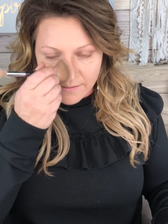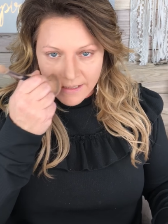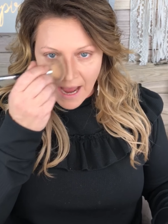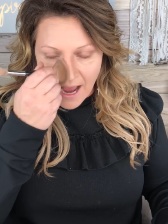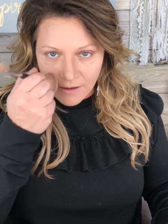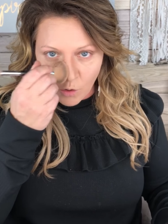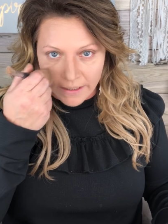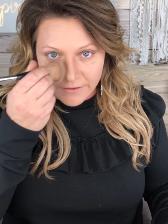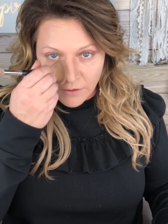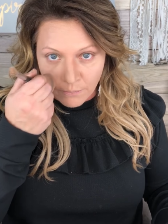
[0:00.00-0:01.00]
is not
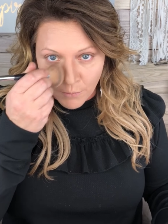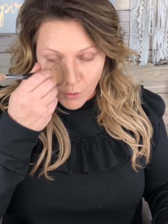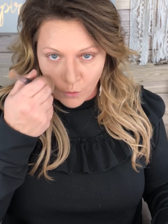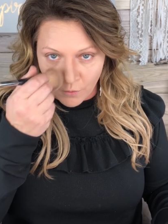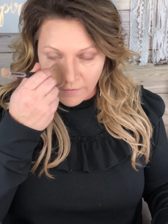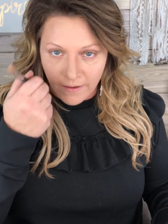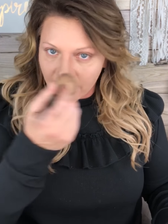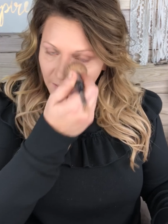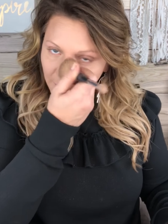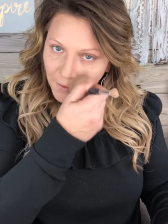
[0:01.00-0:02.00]
going to move
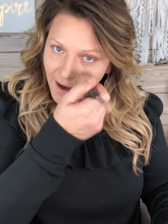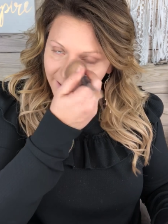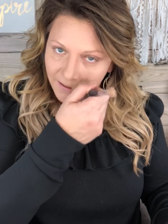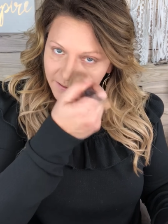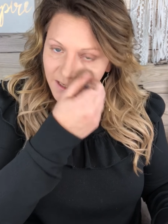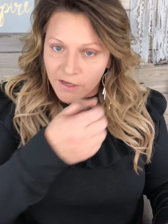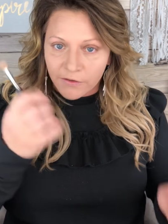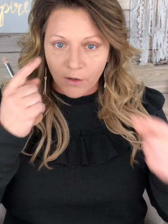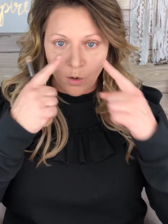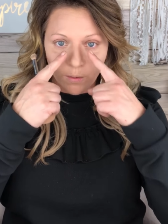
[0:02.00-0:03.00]
the product.
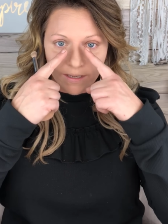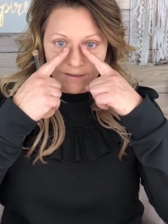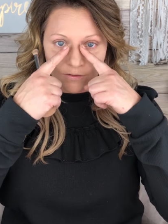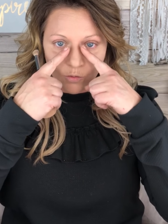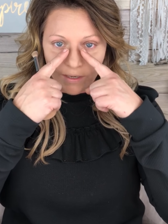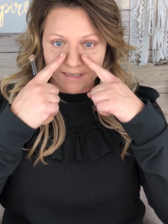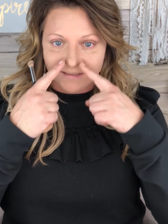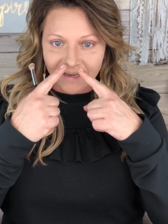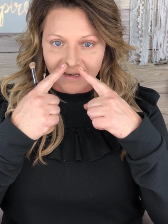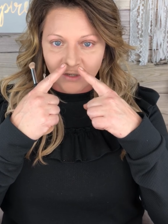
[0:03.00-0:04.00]
So it is going to
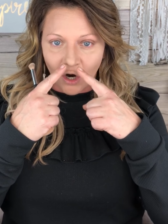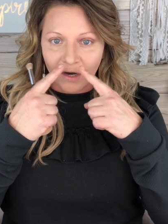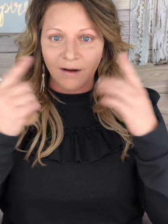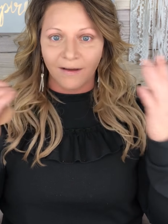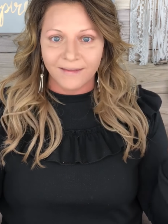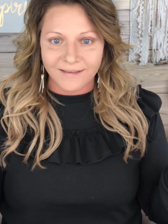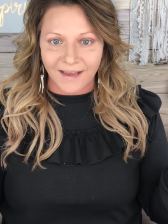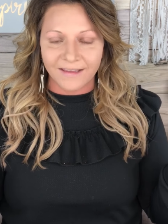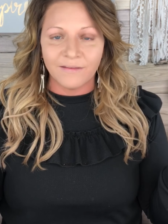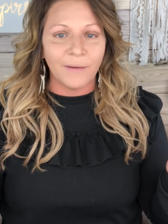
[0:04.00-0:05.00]
stay dark on the
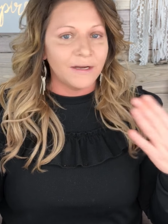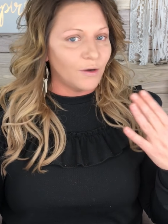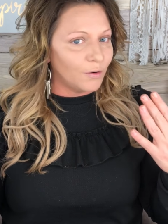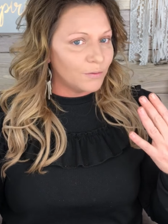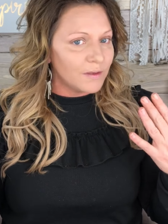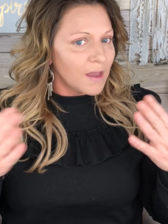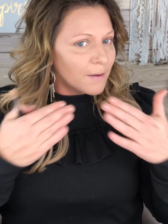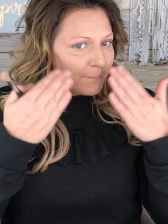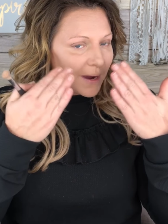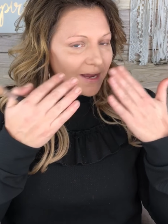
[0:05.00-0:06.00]
sides of my nose,
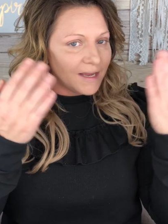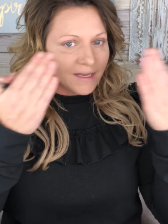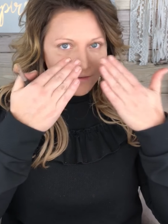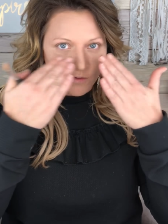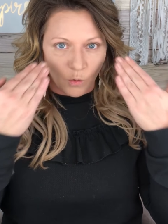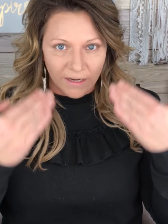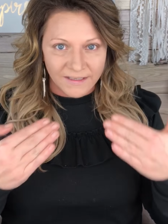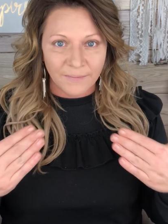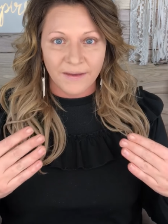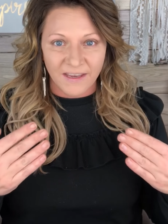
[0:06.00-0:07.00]
but it's going
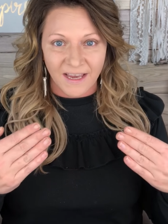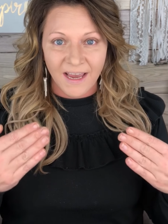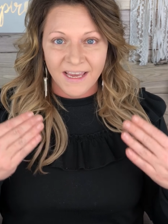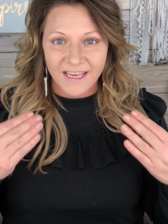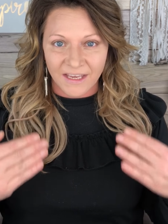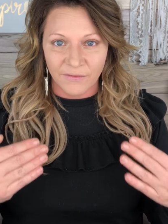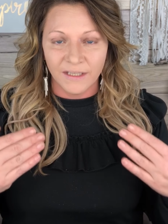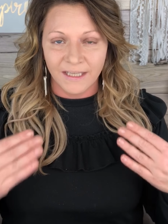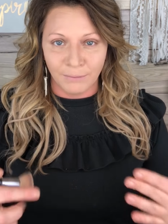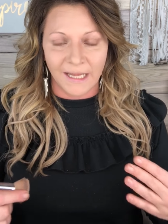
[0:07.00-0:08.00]
to be
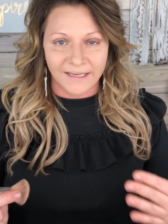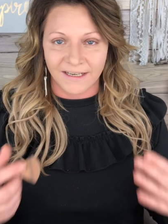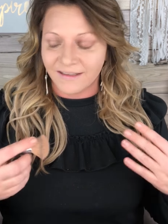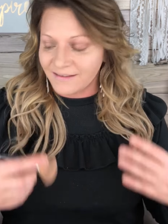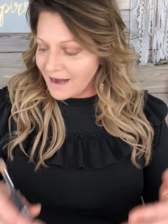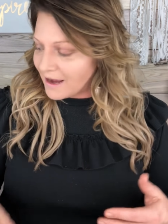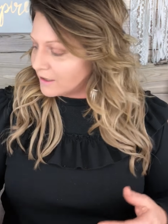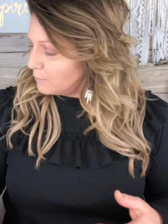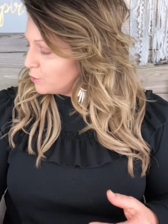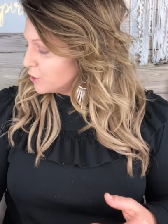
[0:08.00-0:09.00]
evenly blended. It's not
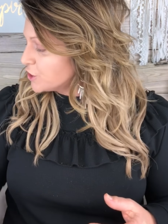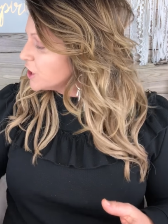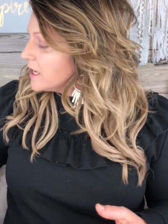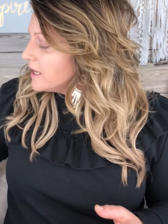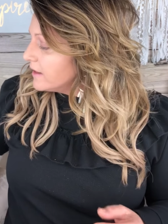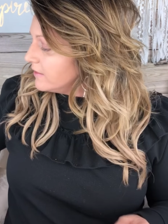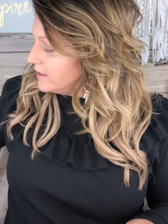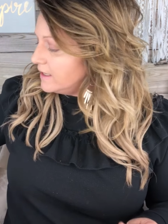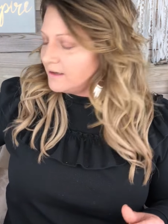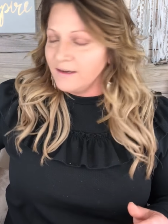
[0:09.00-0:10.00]
going to push
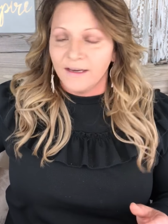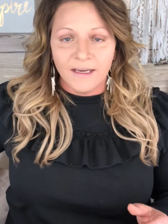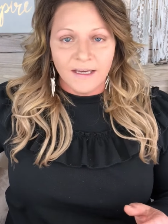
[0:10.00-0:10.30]
the